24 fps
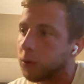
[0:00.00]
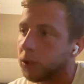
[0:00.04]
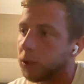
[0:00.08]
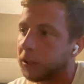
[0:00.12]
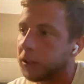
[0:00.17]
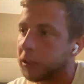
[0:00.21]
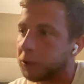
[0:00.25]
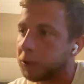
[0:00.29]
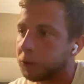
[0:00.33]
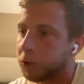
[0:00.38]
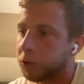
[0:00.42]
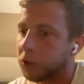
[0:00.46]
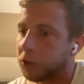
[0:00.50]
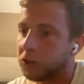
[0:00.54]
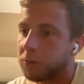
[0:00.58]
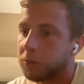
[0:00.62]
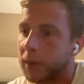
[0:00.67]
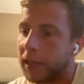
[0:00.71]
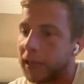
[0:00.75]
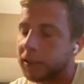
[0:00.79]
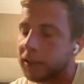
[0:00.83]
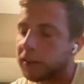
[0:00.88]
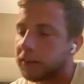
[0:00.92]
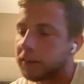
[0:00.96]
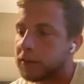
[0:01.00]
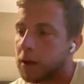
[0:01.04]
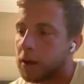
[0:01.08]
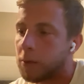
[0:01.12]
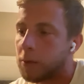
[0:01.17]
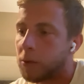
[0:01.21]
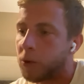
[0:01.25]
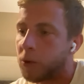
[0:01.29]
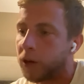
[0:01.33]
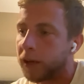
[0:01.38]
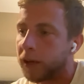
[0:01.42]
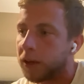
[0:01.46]
Was his first match as
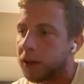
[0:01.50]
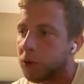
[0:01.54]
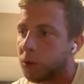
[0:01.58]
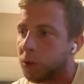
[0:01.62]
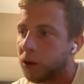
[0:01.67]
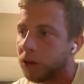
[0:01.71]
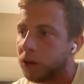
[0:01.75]
number one in the